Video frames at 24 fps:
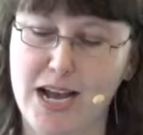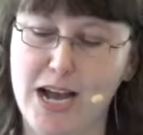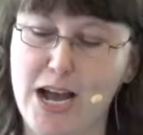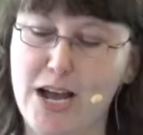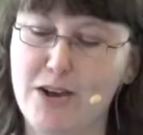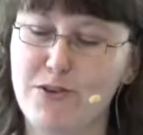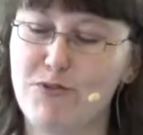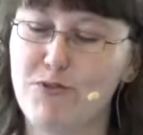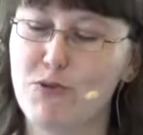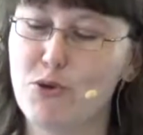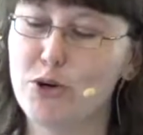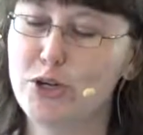
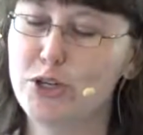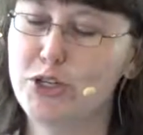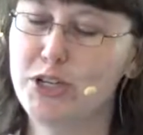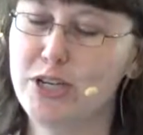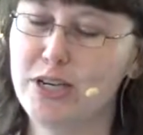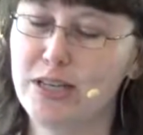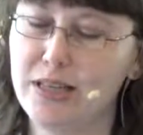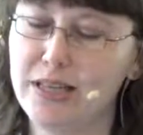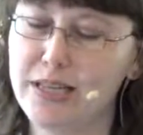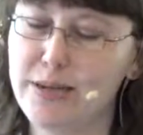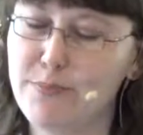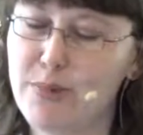
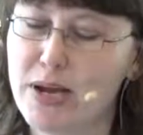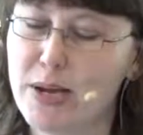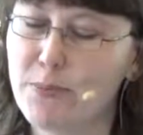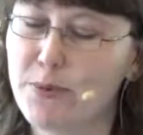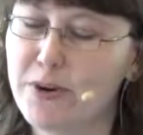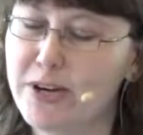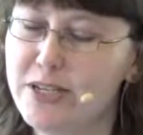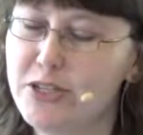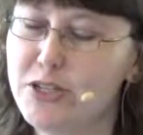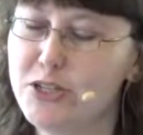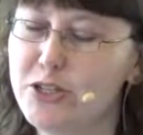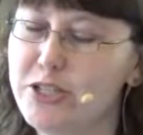Unfortunately, my
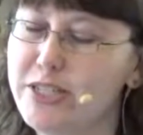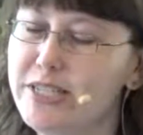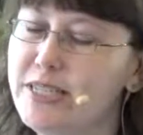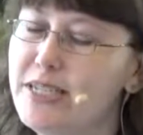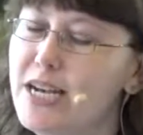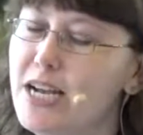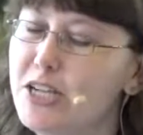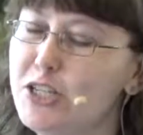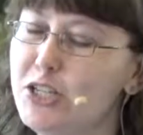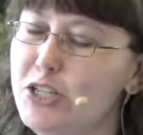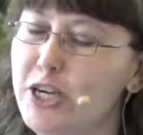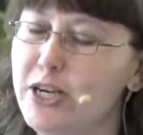printer did
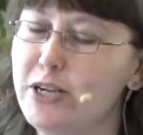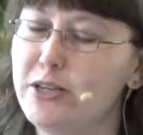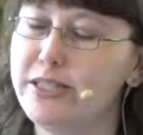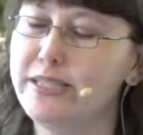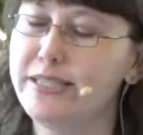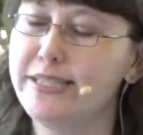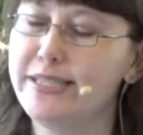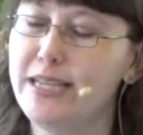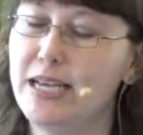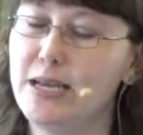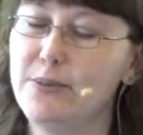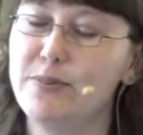not share
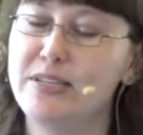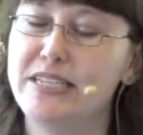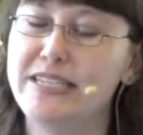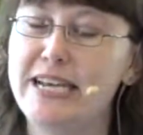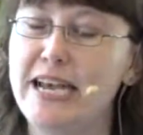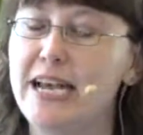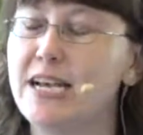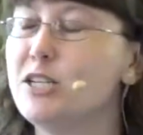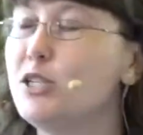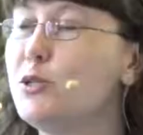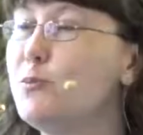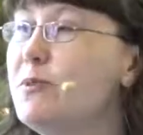the same
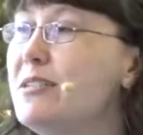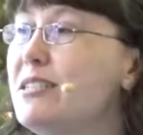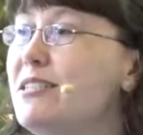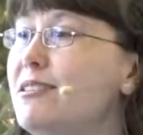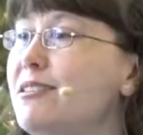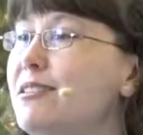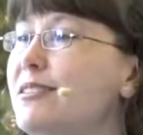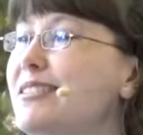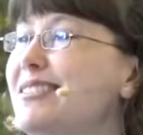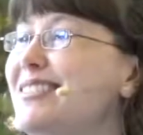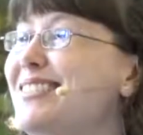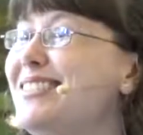attachment
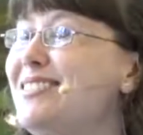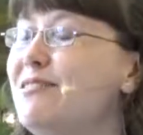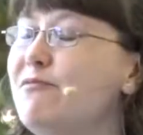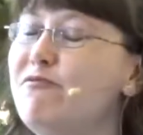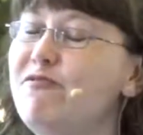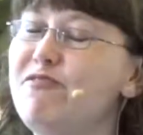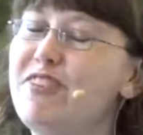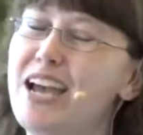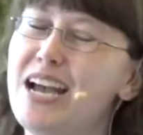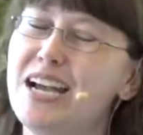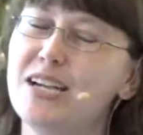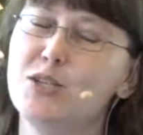and it is
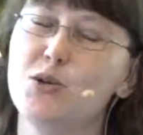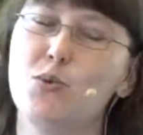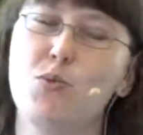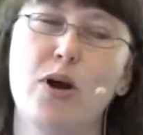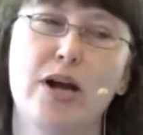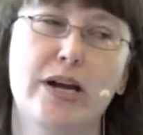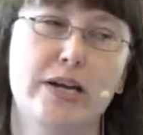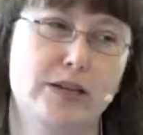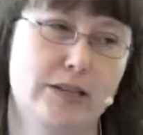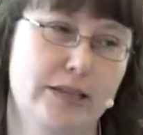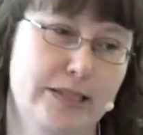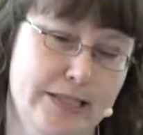in fact
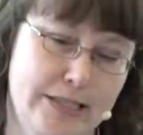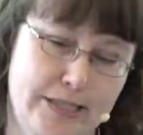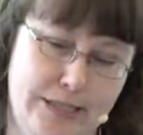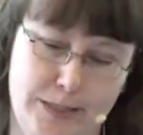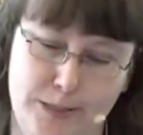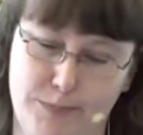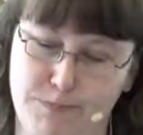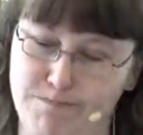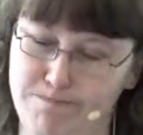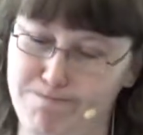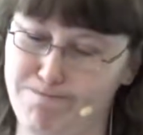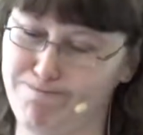
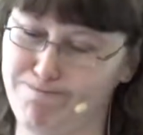wireless.